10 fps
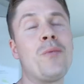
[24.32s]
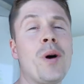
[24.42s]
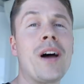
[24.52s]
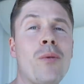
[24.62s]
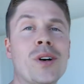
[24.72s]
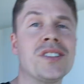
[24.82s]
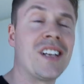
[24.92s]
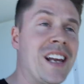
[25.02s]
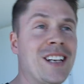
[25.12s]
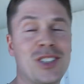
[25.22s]
Well, that was
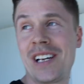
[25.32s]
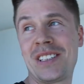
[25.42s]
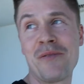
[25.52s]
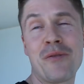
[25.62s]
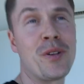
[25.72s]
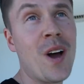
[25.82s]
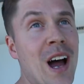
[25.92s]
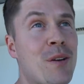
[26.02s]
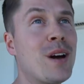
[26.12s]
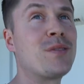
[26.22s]
an interesting
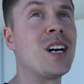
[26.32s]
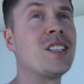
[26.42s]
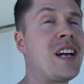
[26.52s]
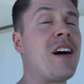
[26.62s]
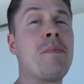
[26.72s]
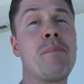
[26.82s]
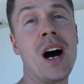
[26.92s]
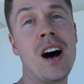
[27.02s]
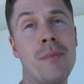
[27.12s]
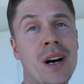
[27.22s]
flight. We have touched down in
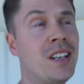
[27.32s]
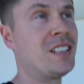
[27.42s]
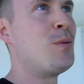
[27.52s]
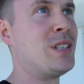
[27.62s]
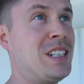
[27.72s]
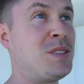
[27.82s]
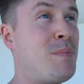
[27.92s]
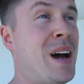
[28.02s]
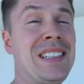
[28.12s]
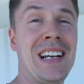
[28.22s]
Palma, which is
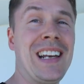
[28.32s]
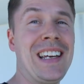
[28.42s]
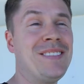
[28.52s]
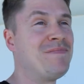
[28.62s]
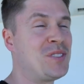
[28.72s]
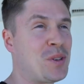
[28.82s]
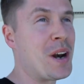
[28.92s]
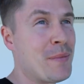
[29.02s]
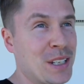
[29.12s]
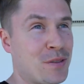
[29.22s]
basically
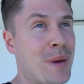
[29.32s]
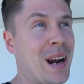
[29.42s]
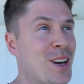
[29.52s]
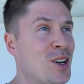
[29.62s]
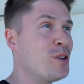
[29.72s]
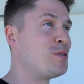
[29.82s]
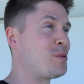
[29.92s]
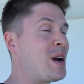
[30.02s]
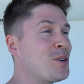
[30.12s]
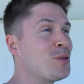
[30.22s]
20 minutes from Magaluf. So
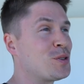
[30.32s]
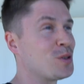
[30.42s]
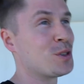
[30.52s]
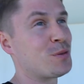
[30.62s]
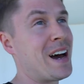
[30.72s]
we had all sorts.